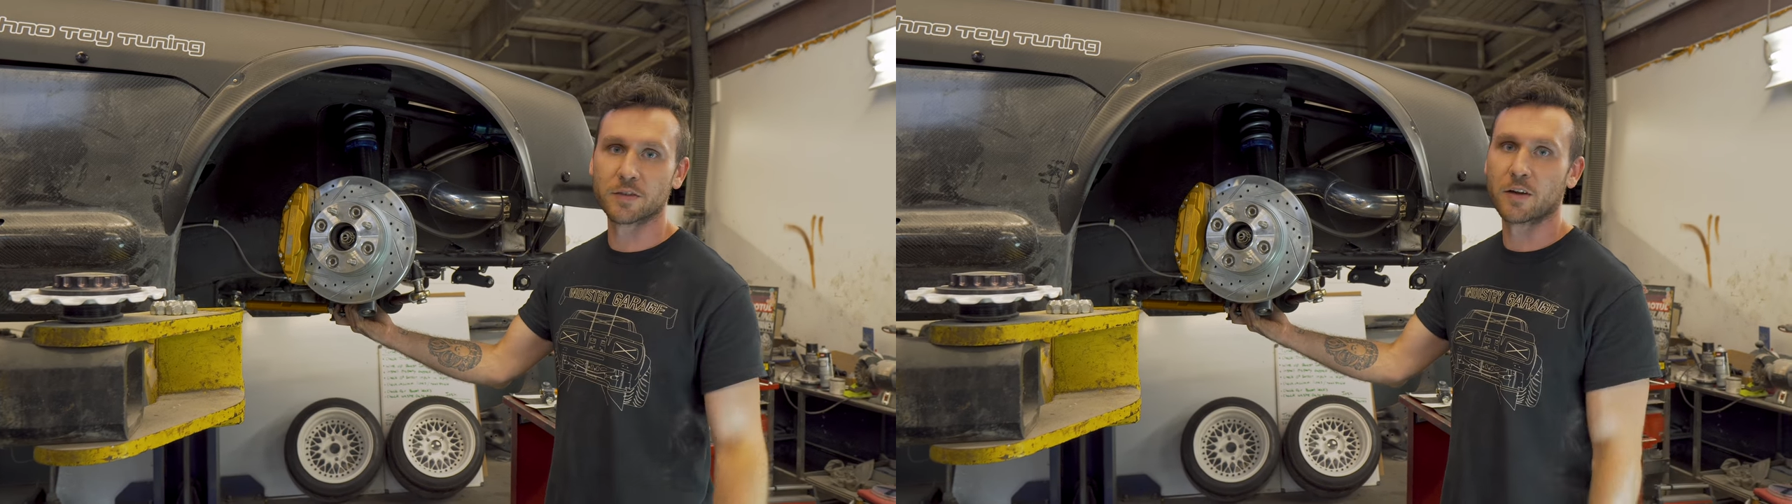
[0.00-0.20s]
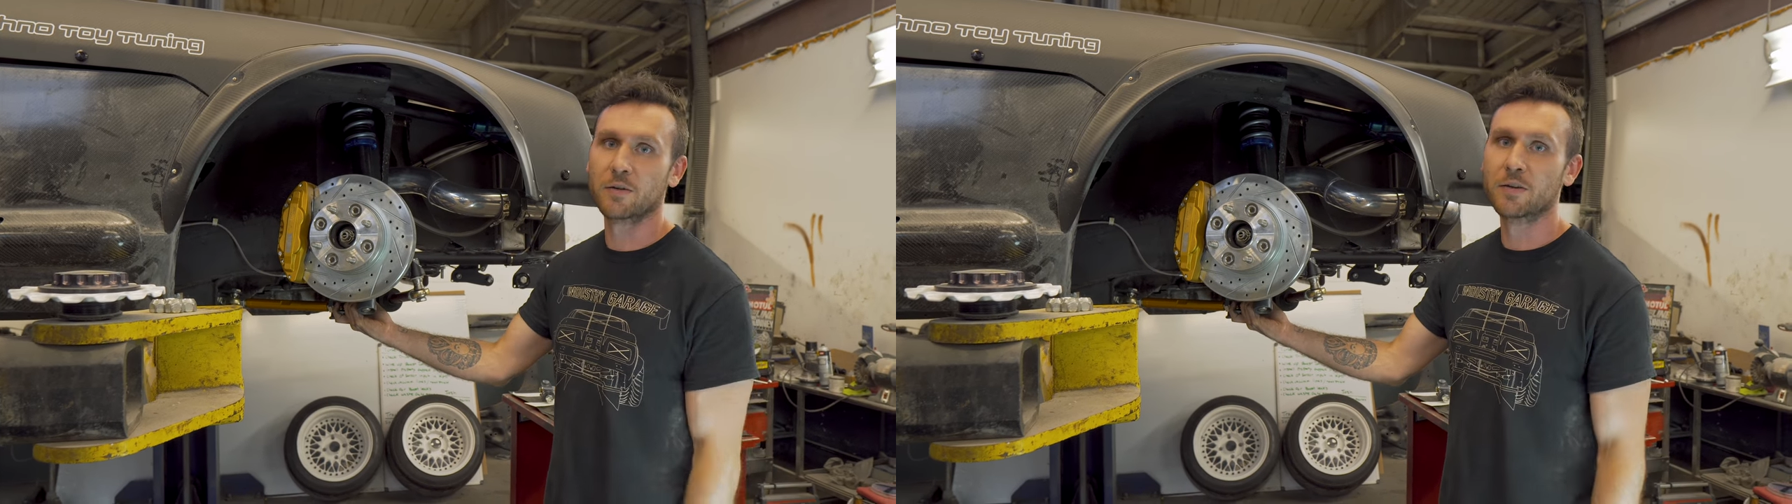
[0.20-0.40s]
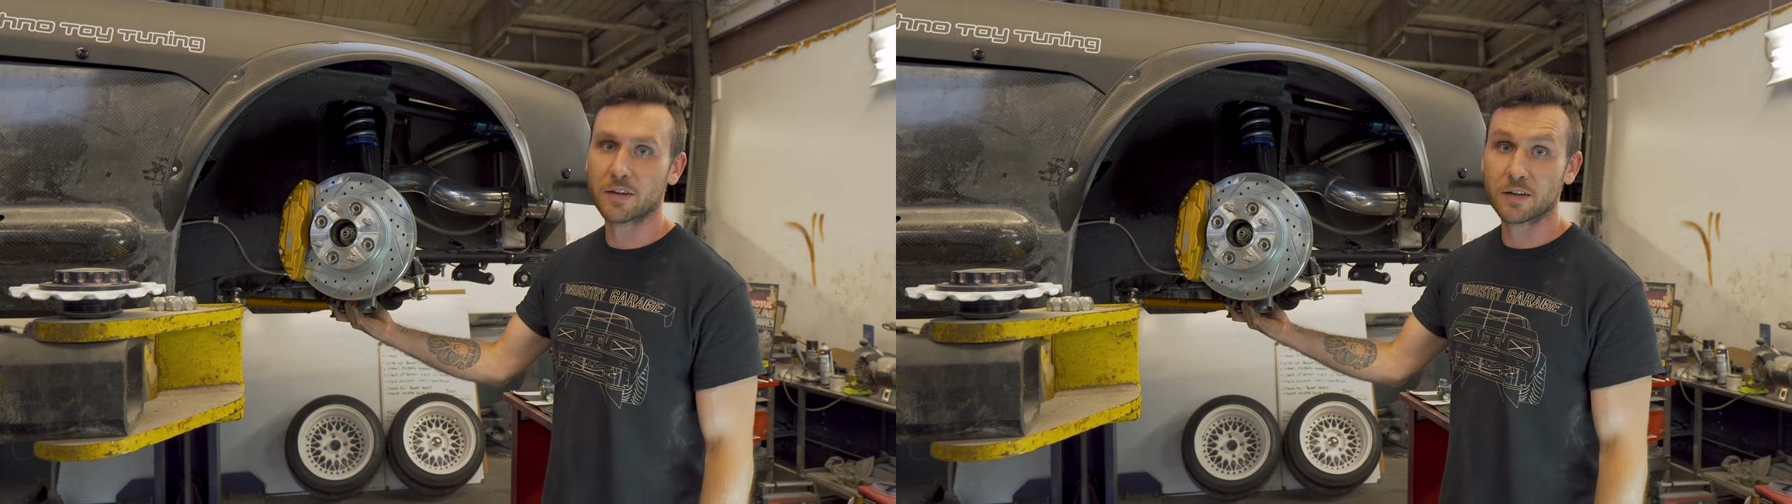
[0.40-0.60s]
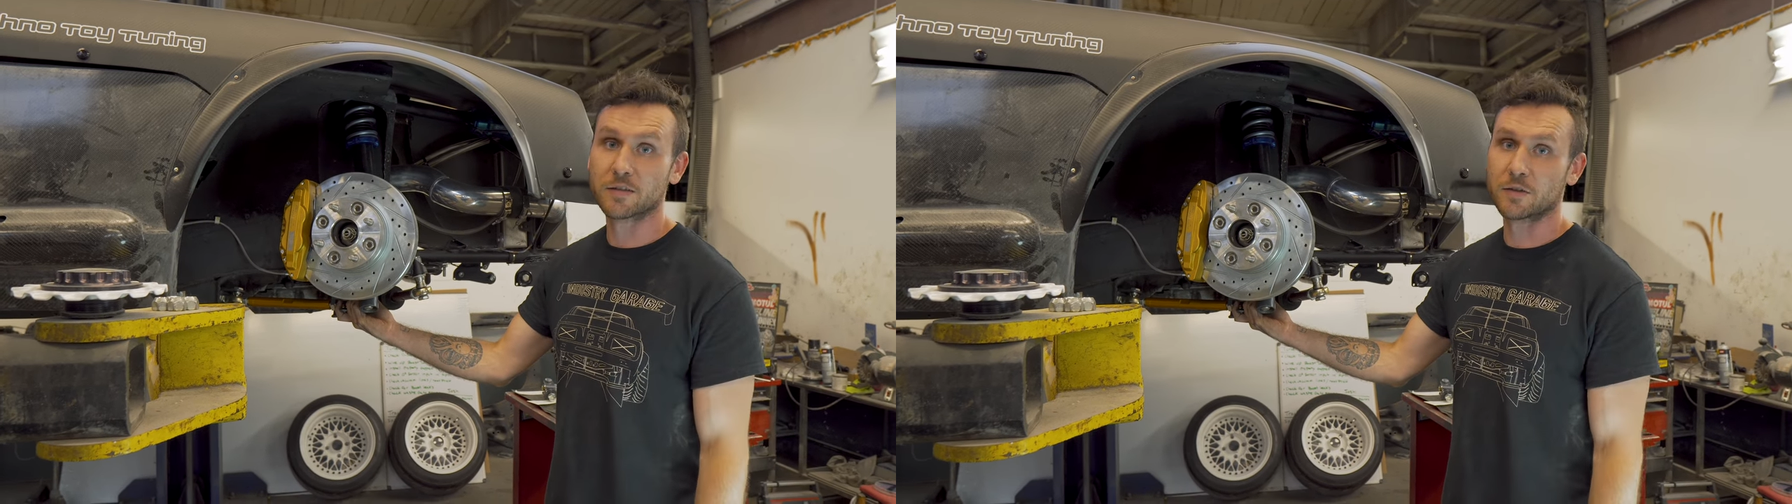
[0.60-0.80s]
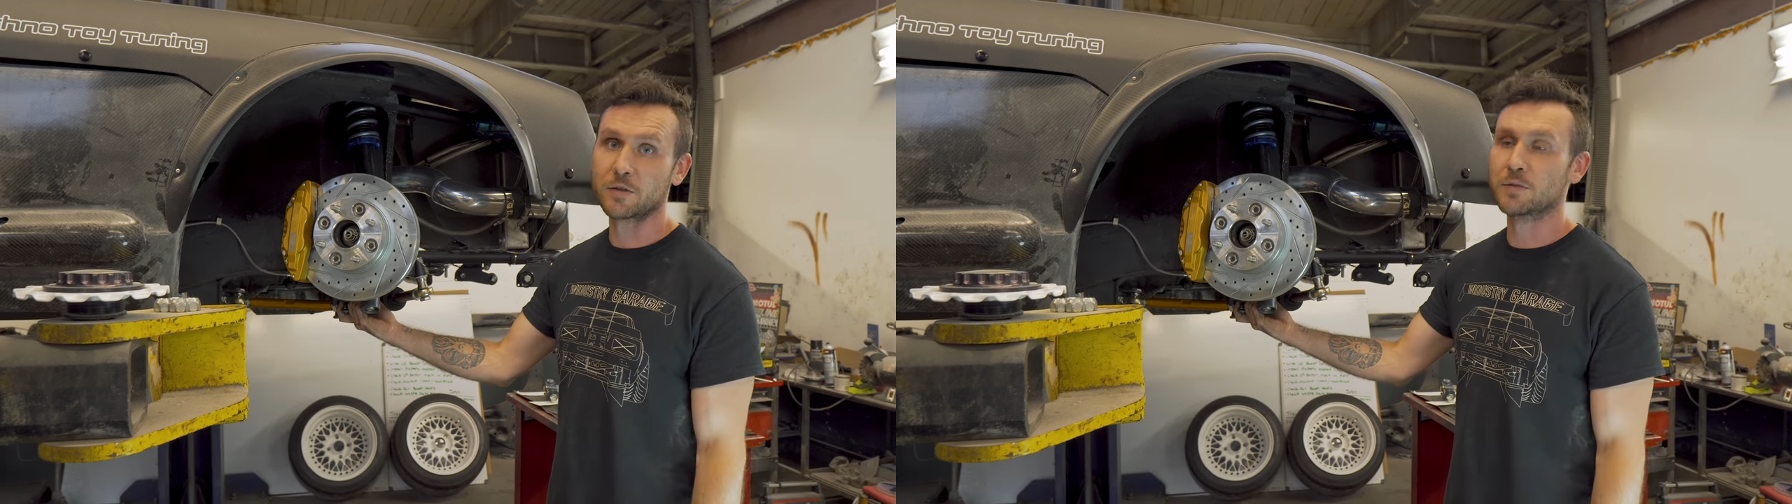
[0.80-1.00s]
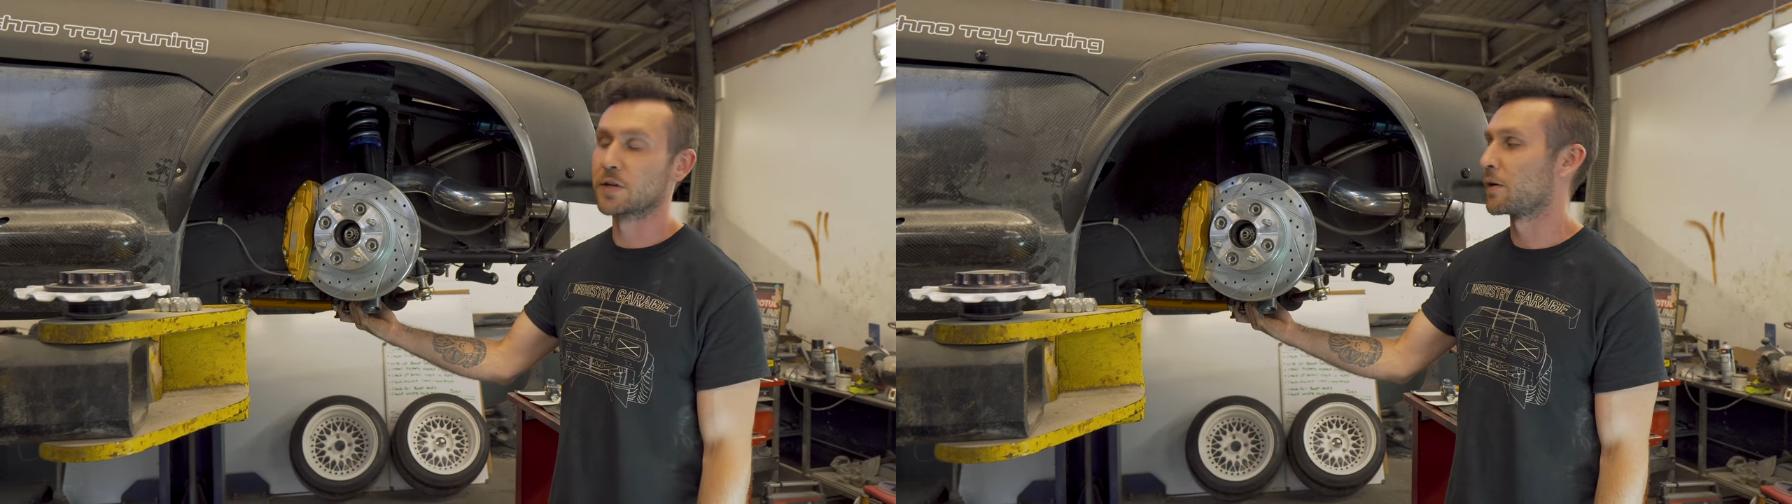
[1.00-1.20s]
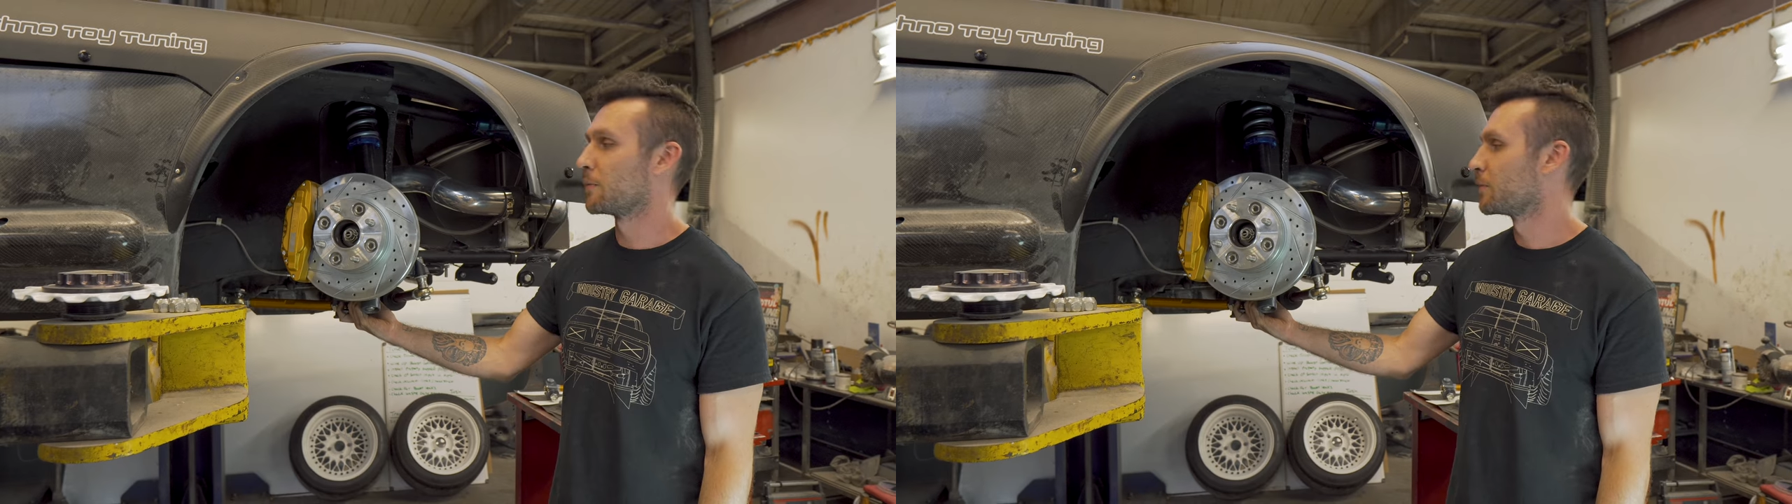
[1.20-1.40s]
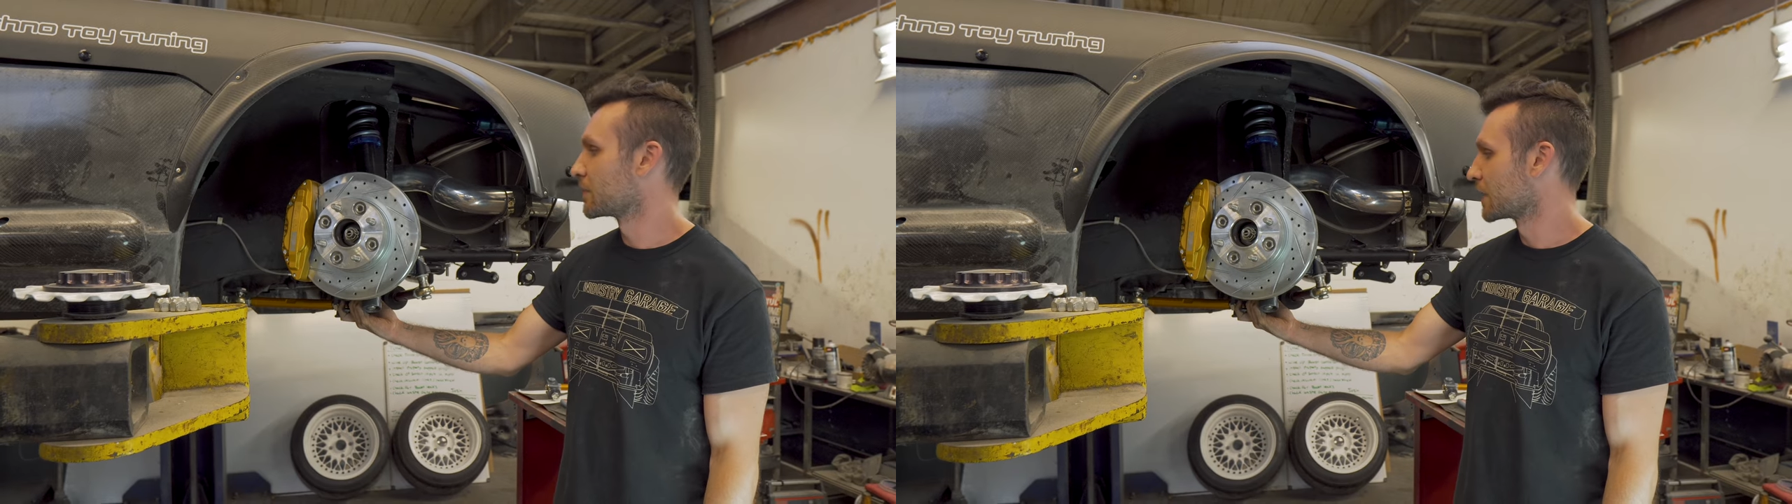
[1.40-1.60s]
so it's a huge help.